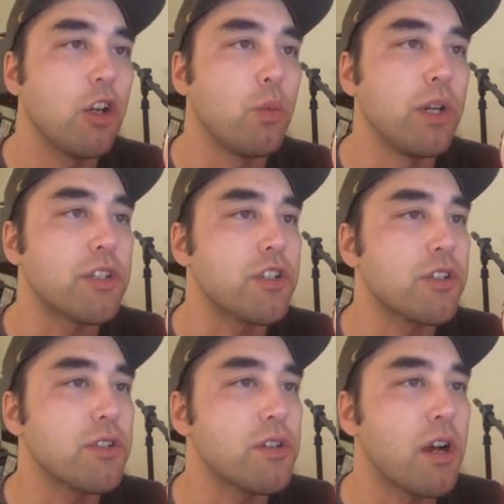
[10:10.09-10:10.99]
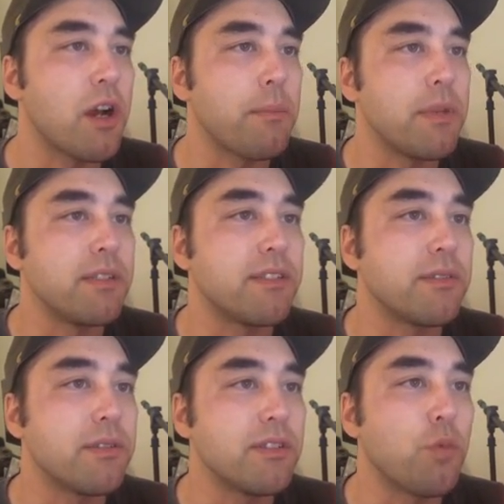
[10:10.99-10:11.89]
which um, is
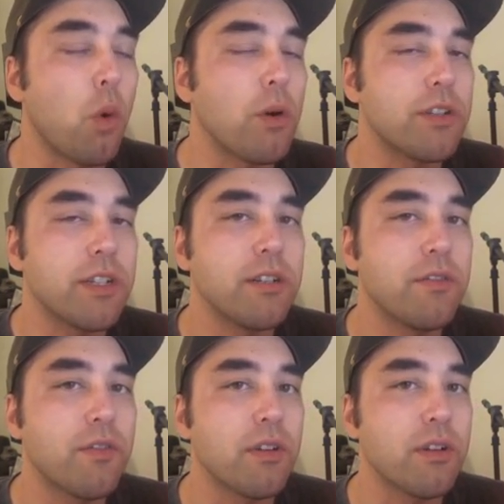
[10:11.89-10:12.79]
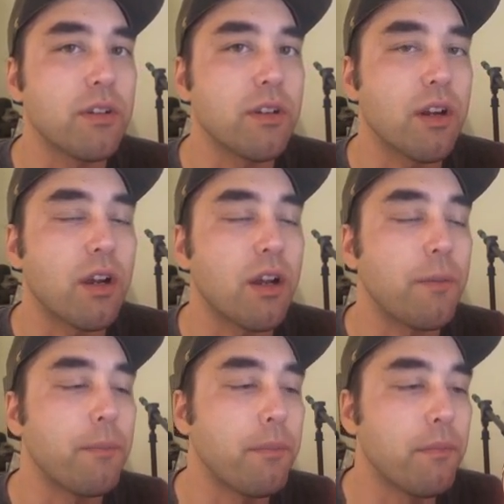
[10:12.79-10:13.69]
is warranted for
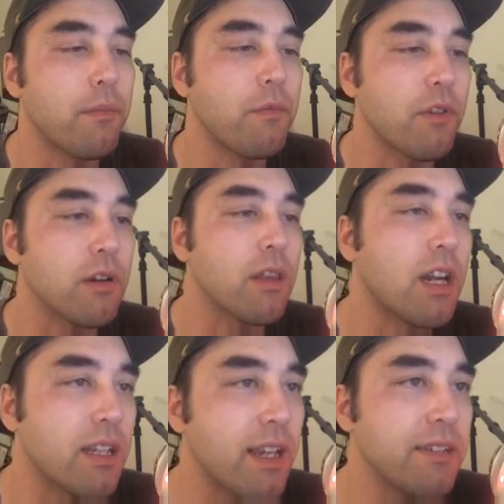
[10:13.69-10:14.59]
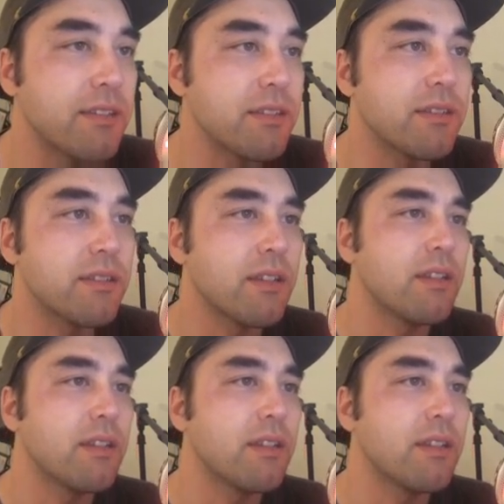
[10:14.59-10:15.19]
um, for a lot of cases.